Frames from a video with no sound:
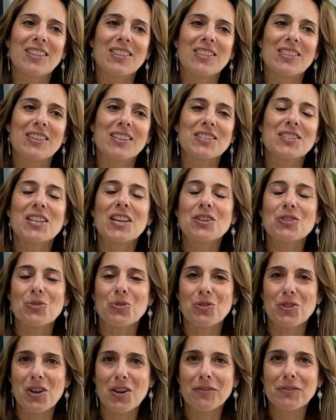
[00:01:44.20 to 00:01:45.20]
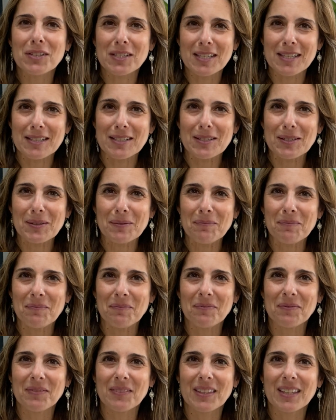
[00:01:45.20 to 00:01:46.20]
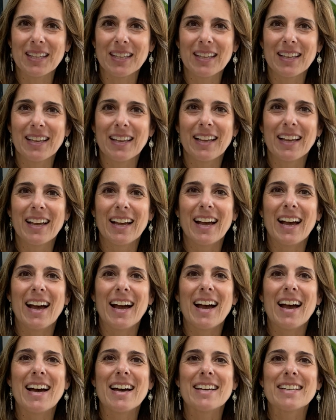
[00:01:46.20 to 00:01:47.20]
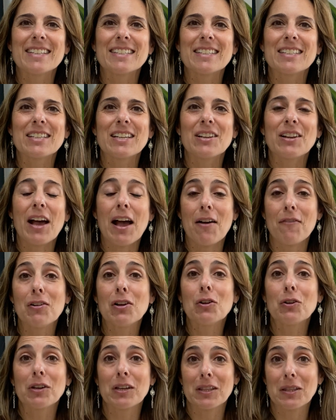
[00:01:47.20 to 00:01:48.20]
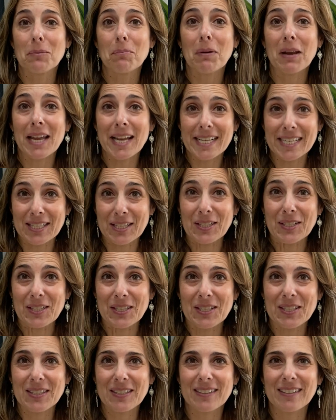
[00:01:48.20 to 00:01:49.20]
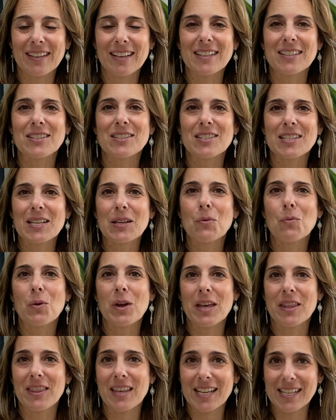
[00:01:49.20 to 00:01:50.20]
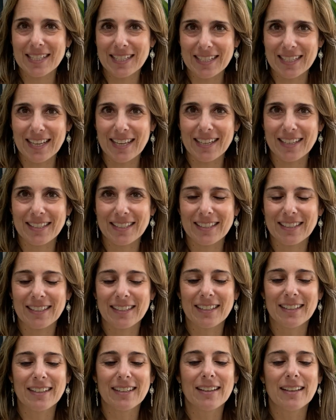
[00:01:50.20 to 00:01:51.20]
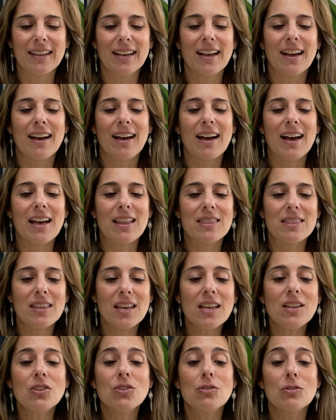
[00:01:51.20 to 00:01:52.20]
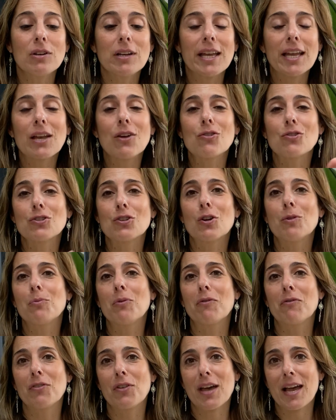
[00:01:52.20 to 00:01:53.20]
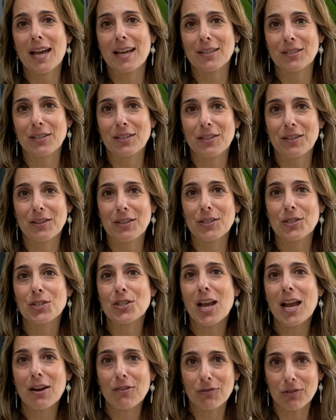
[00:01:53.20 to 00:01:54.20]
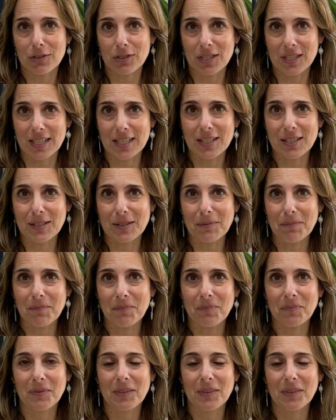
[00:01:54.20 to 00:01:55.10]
the central nervous system and have a look at the plexus and see where they sit, and then you lay on top of that the chakra system,